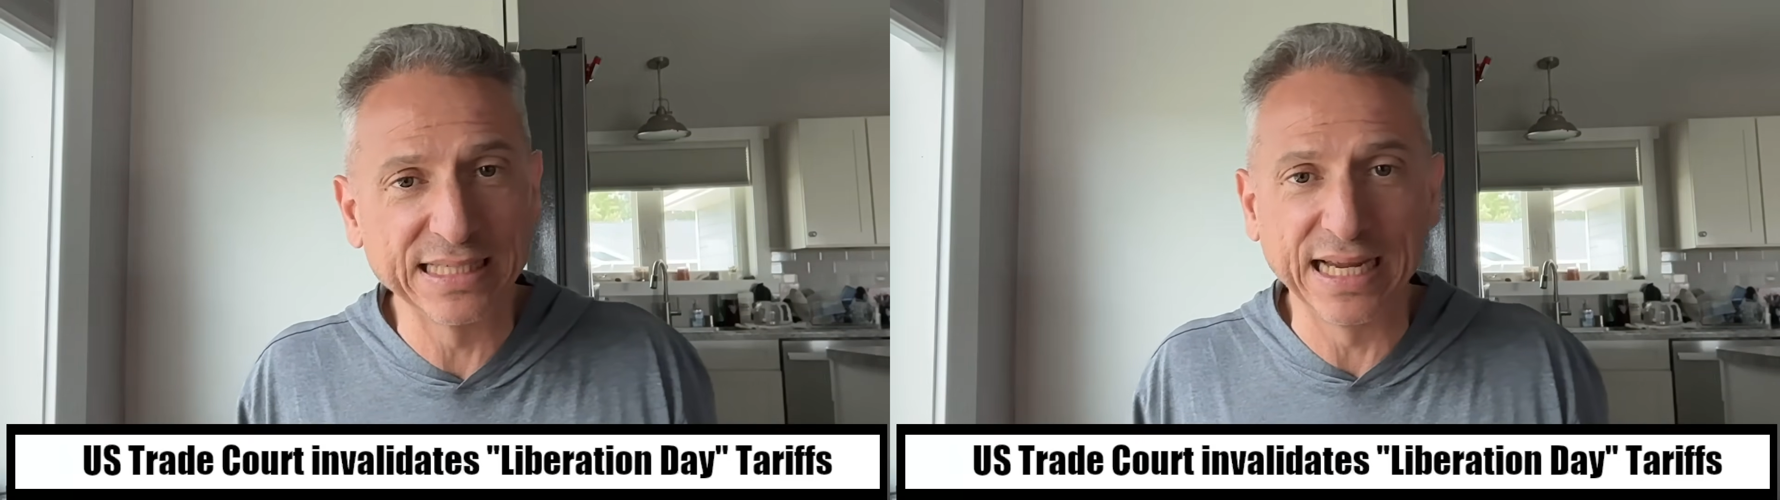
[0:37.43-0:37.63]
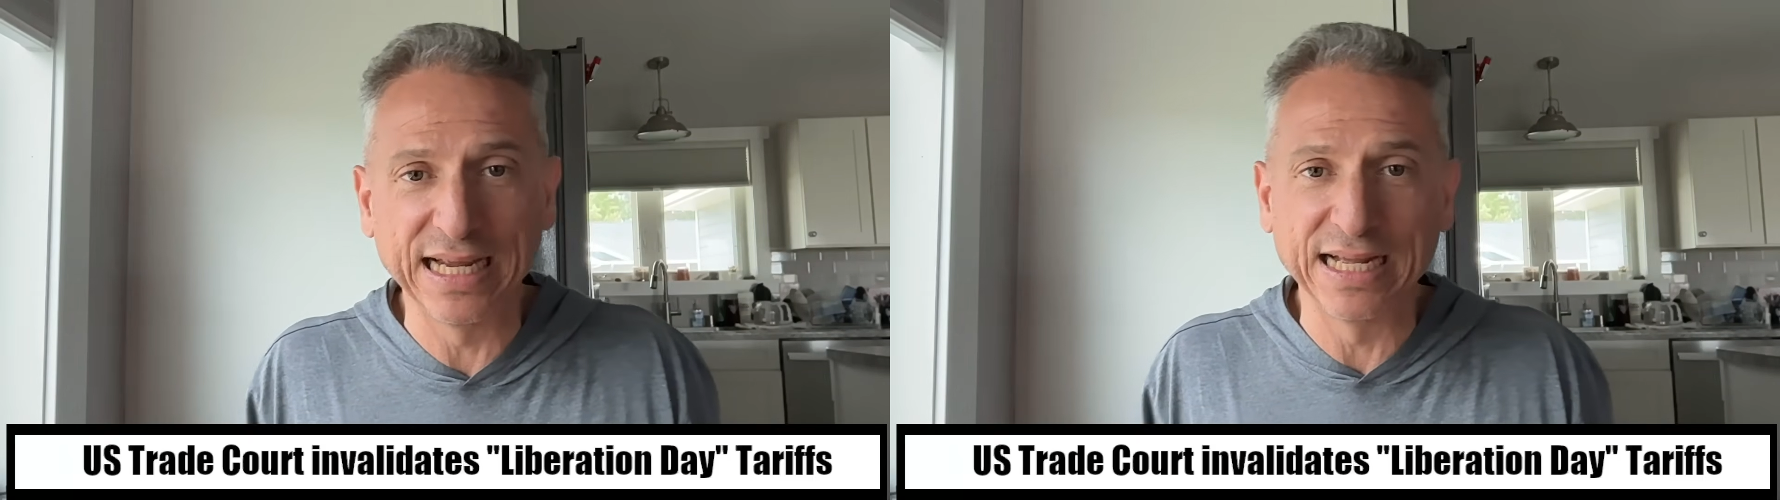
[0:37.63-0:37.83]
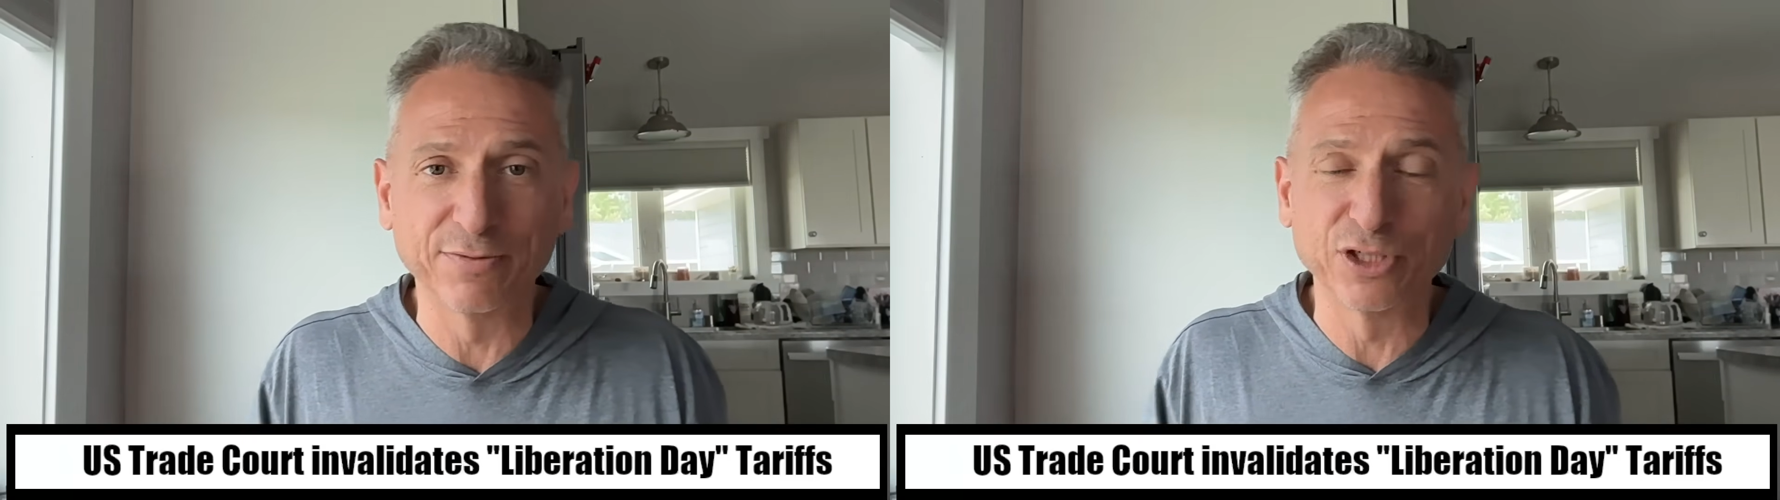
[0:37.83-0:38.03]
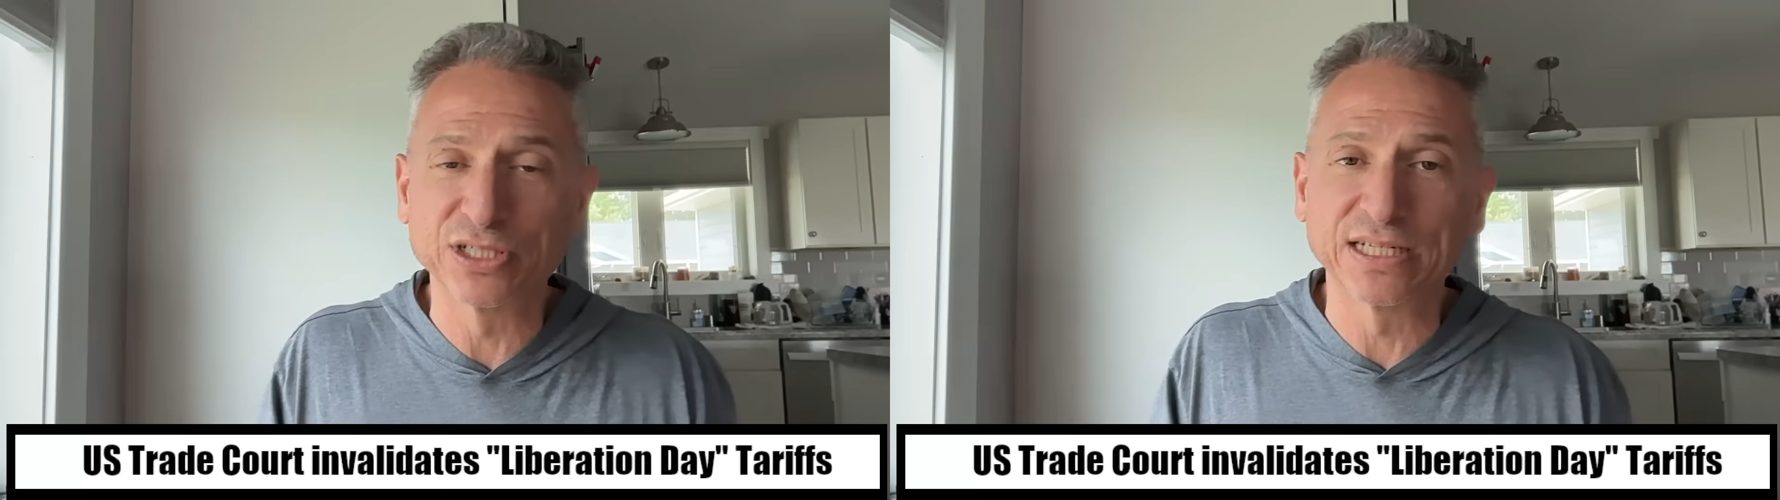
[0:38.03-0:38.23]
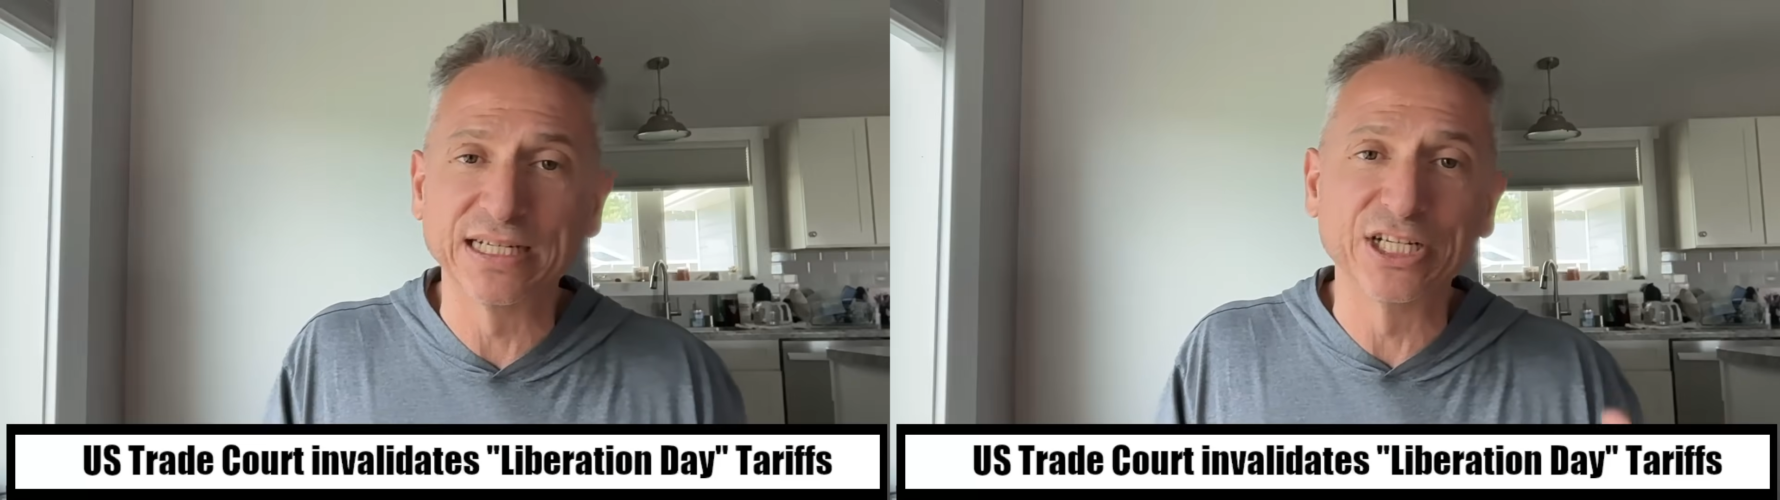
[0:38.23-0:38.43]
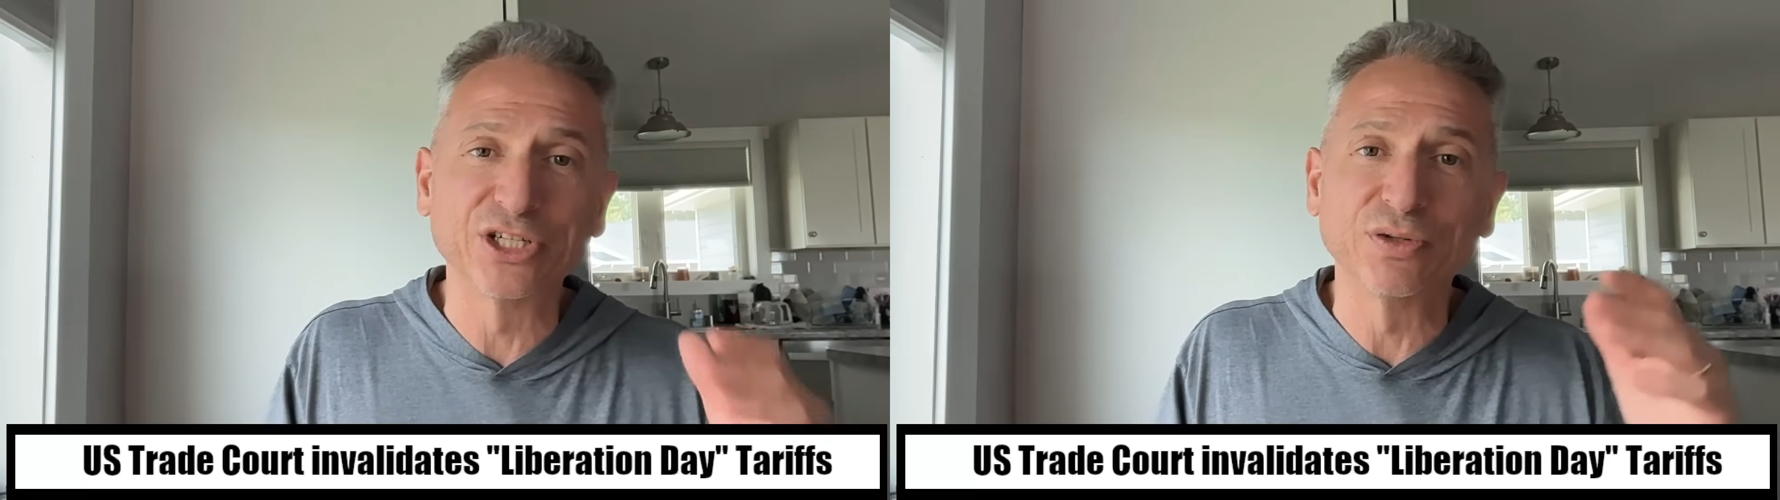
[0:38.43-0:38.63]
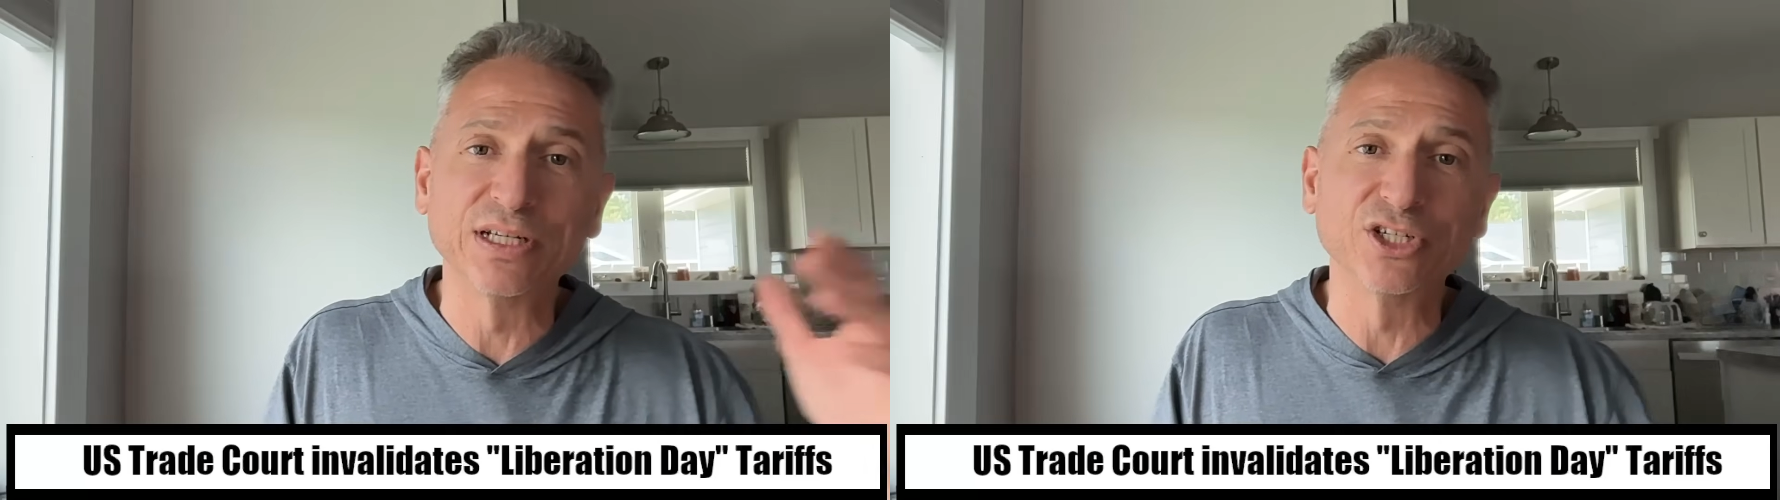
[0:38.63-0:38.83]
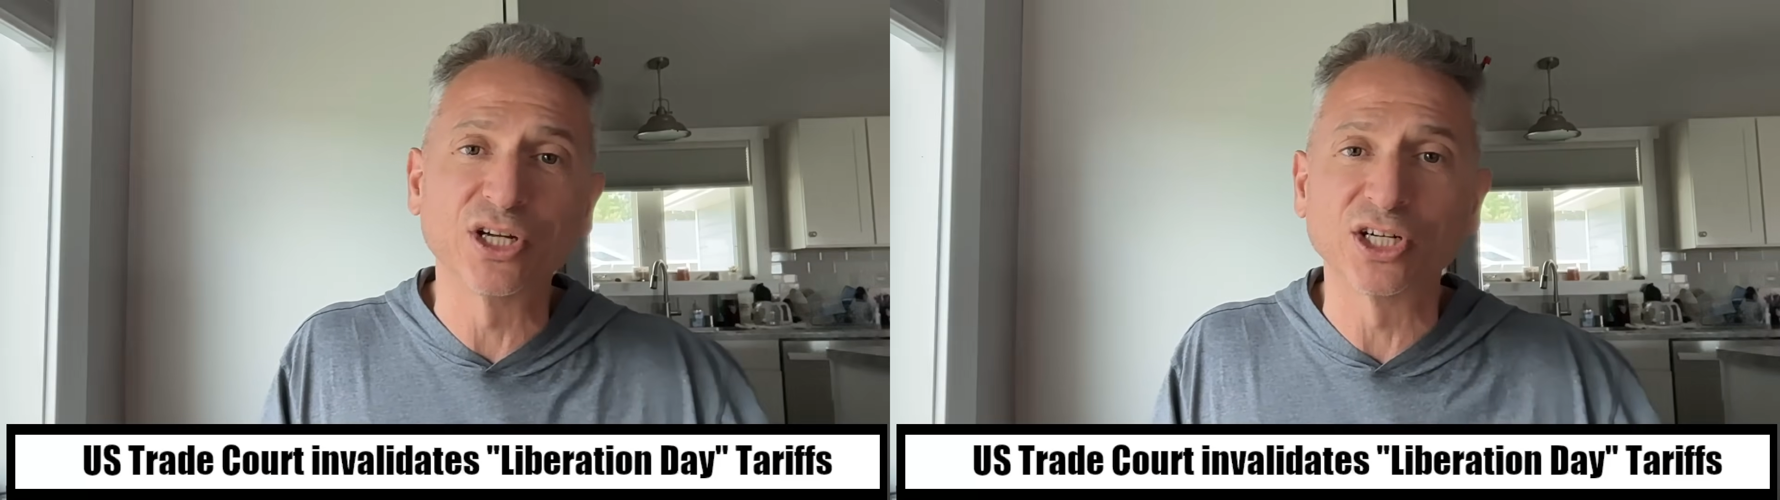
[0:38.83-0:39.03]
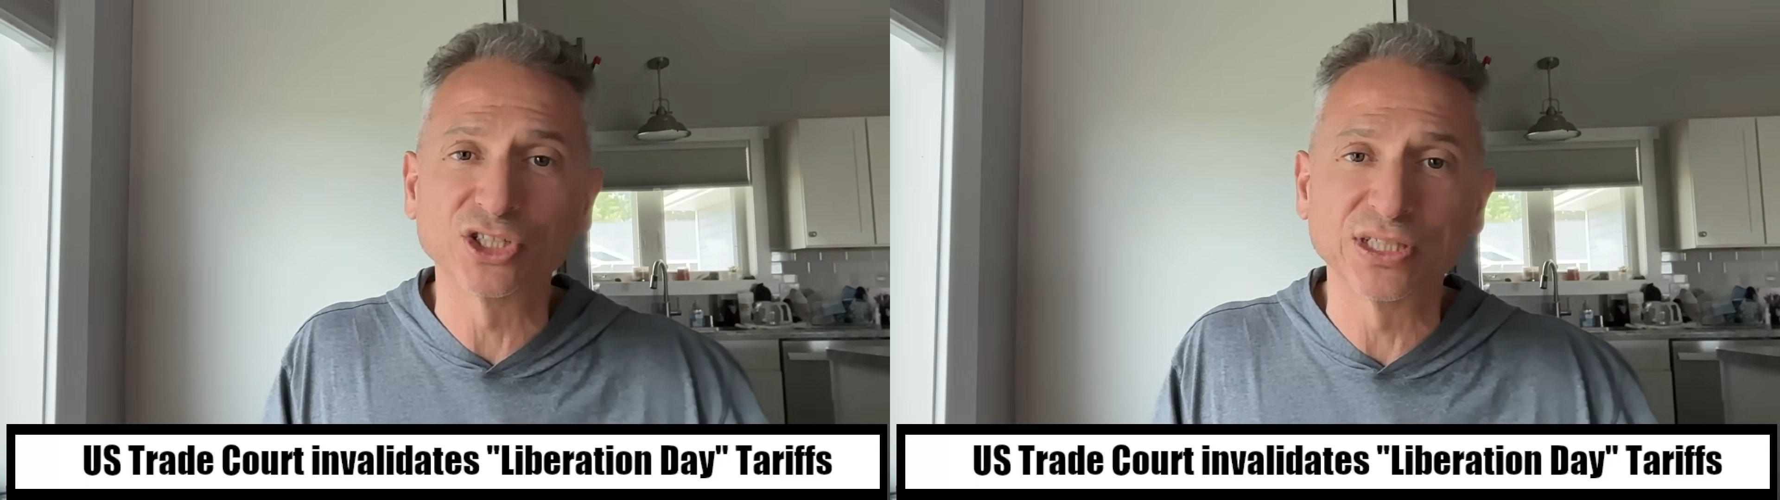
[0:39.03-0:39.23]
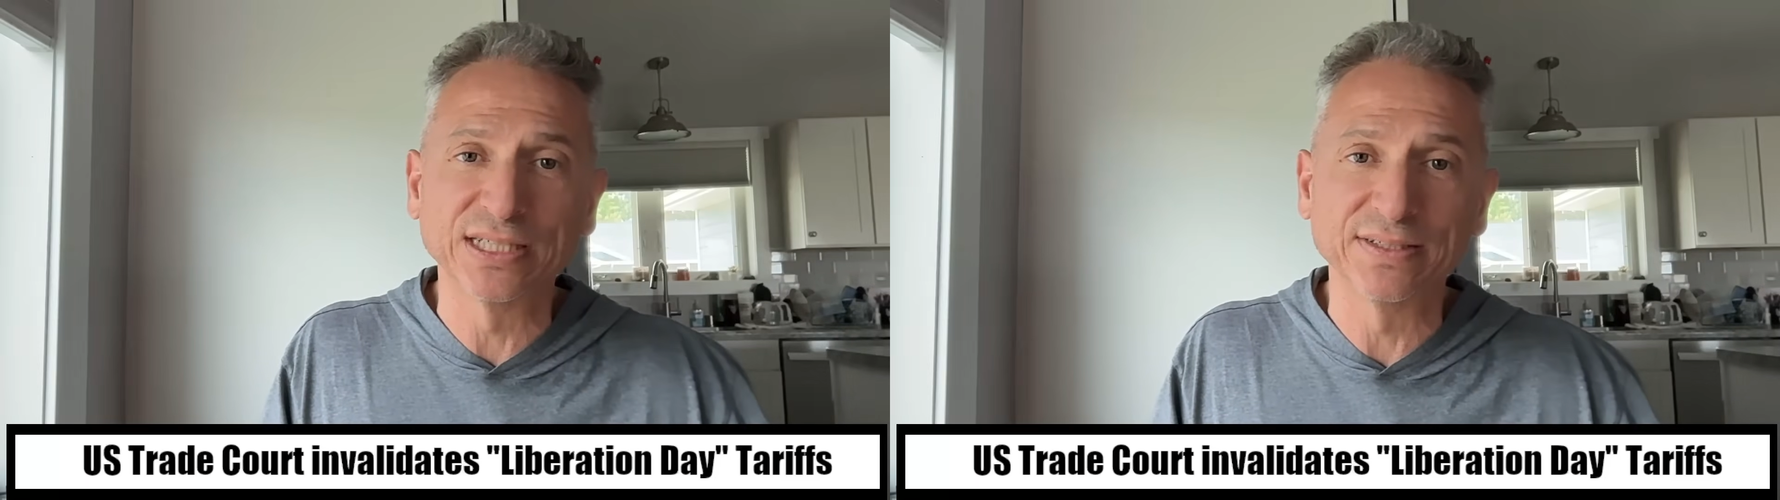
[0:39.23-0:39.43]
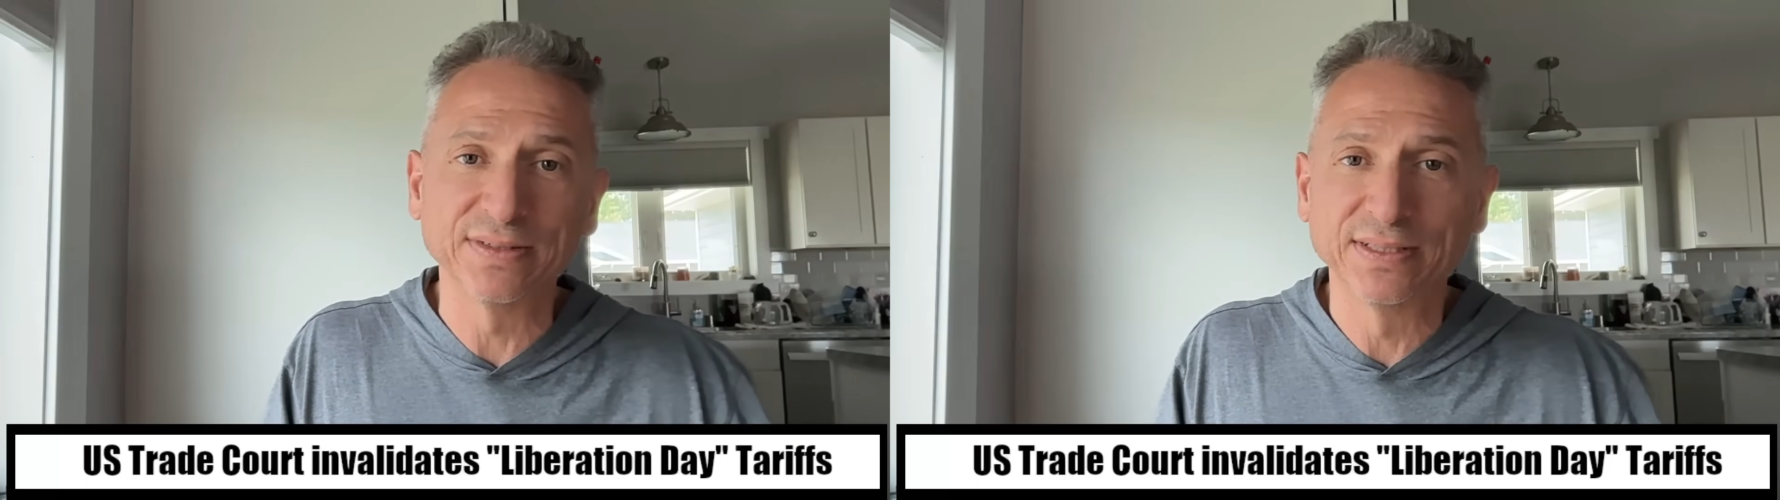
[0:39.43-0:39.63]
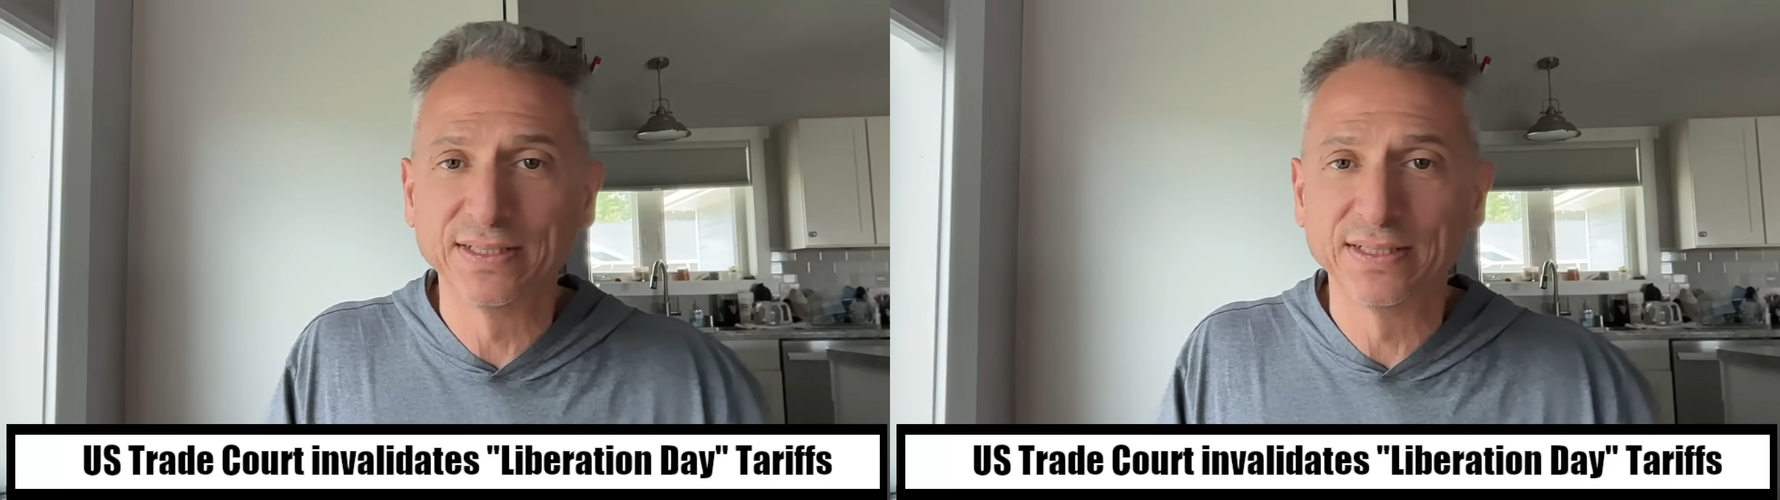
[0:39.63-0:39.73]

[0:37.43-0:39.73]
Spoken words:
and we're just going to issue an injunction,